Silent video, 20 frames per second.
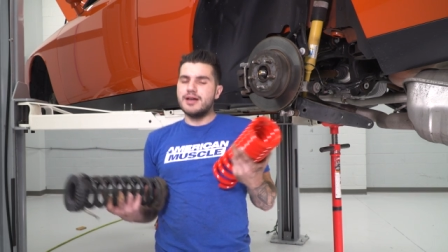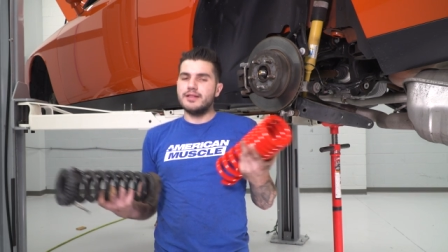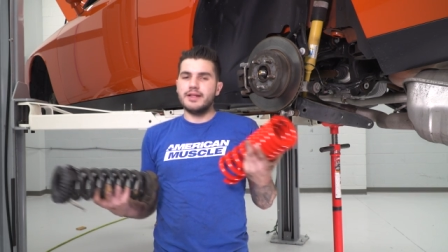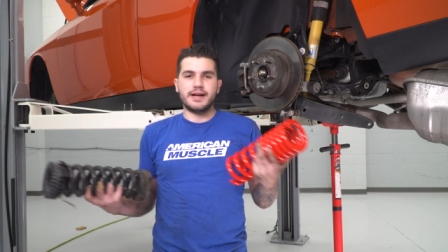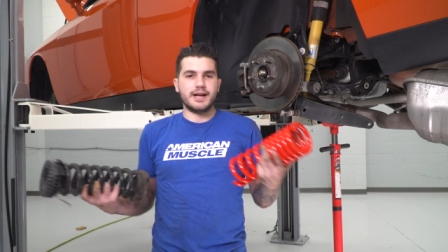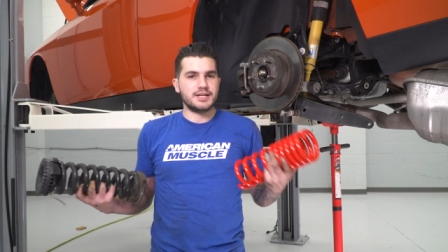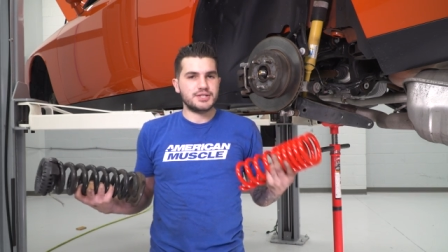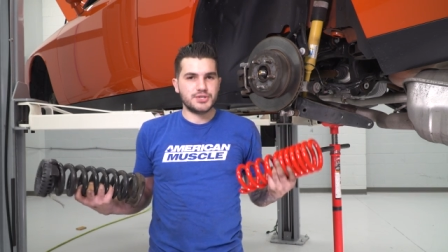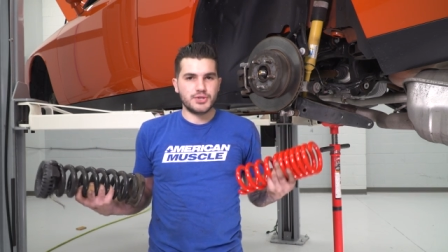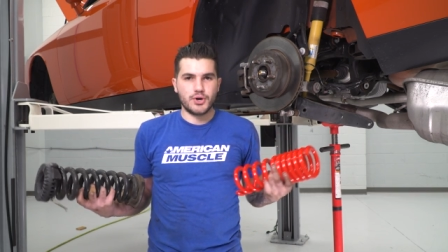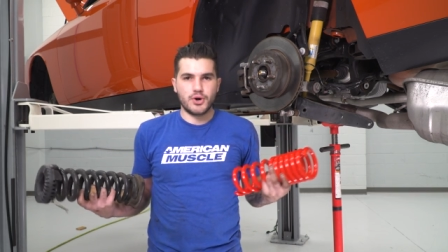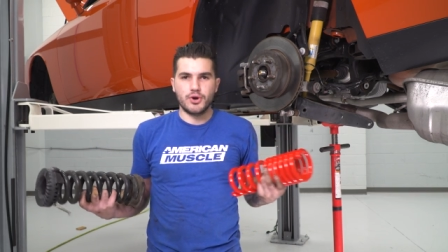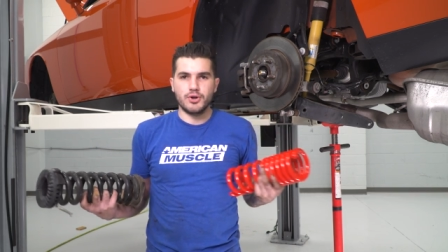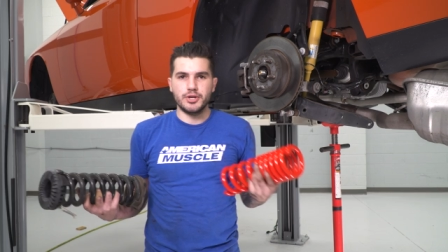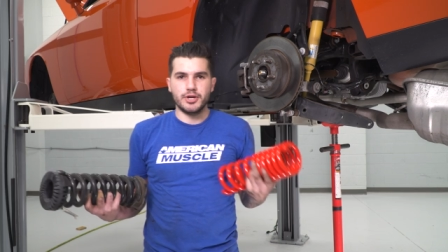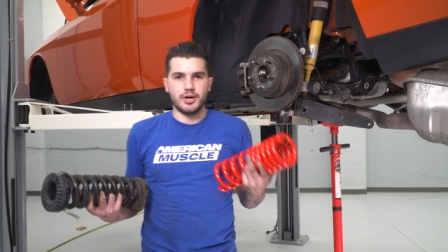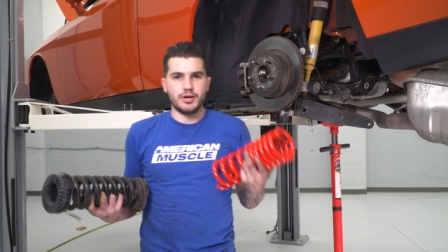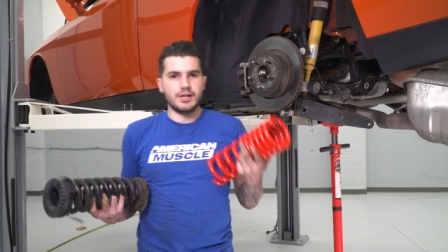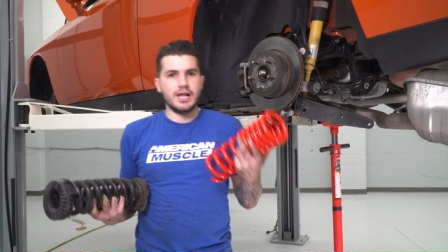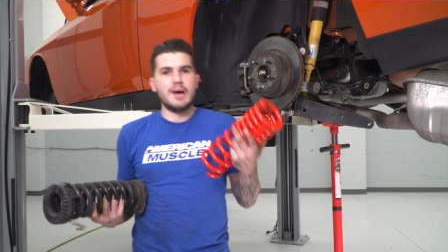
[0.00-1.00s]
like I said
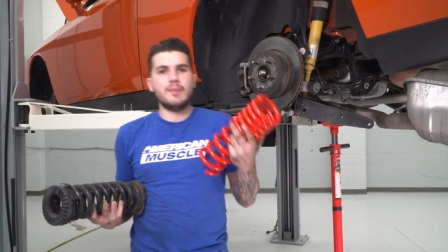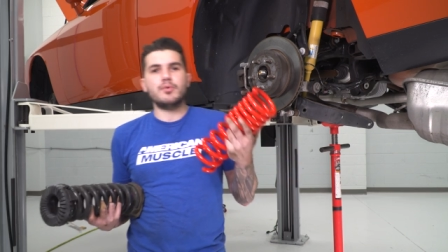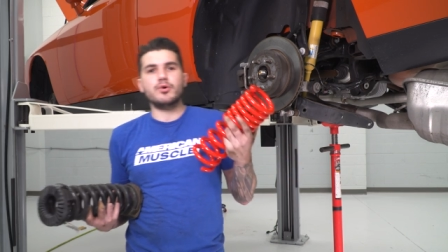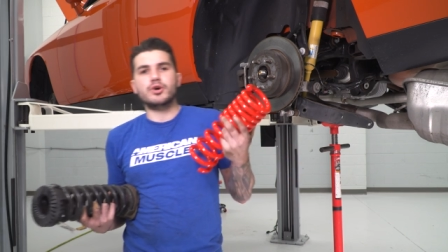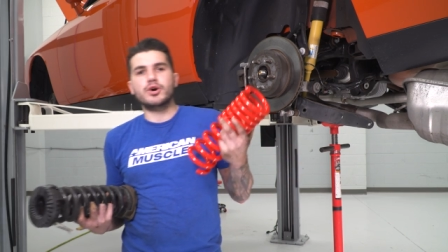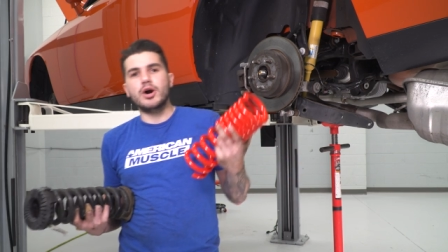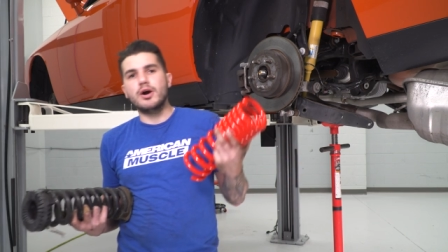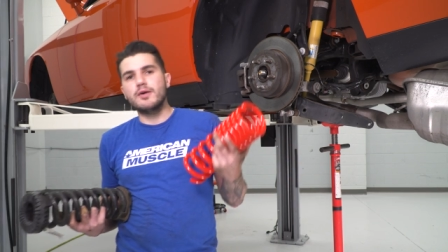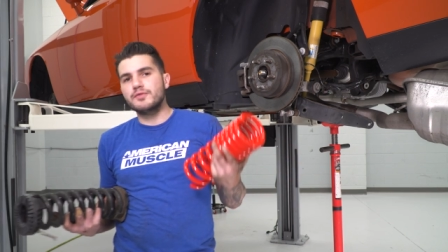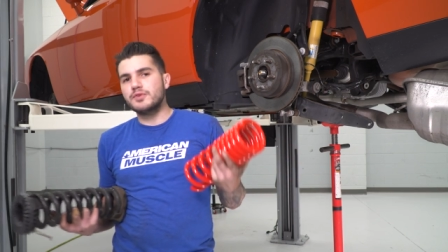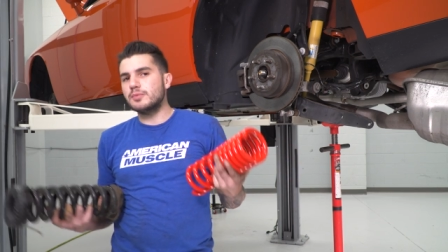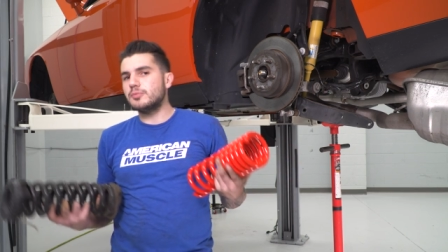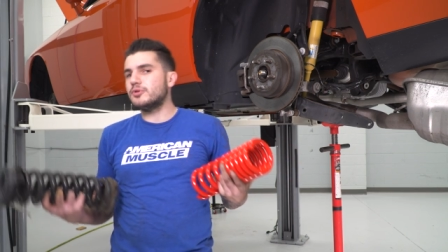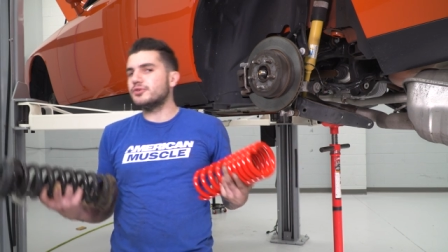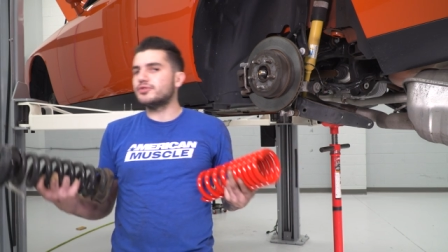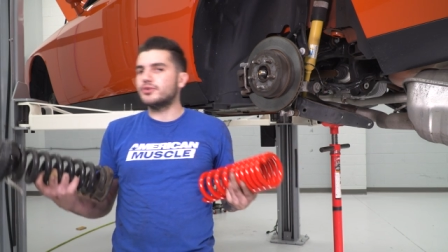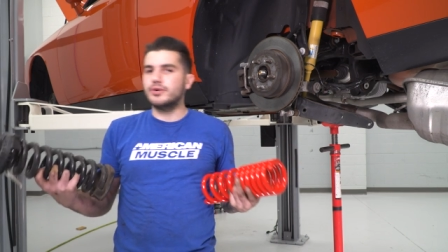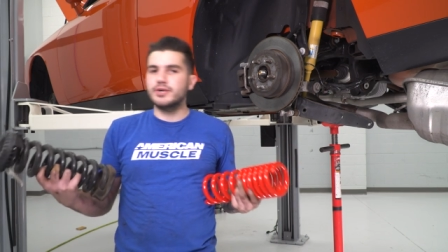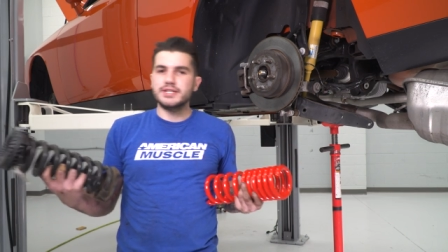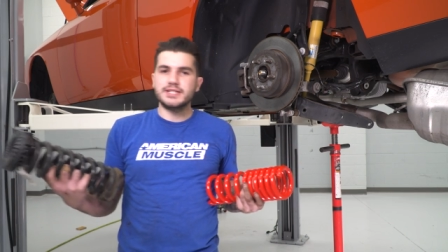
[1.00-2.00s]
earlier, a lot more
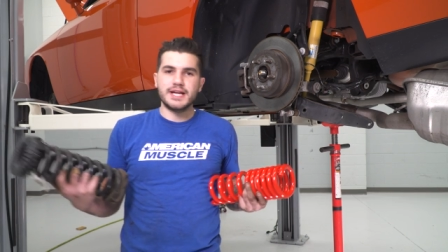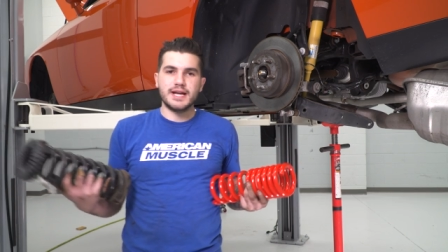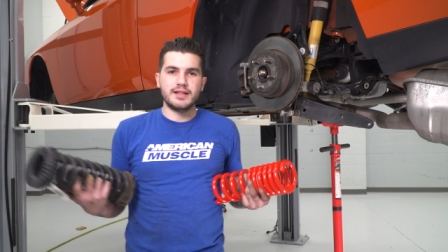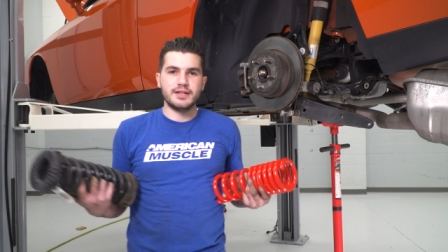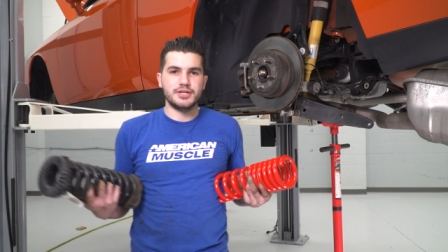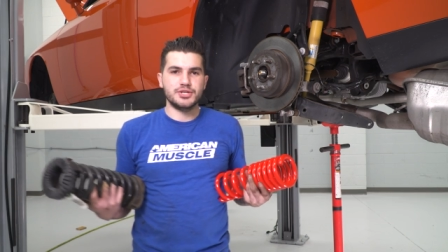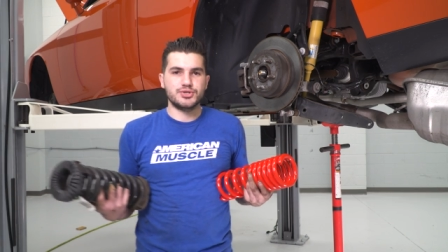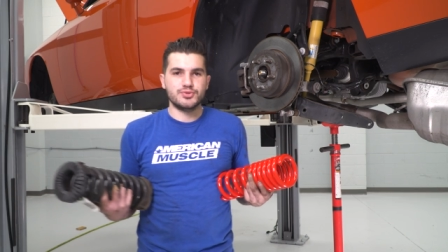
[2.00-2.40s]
comfortable during daily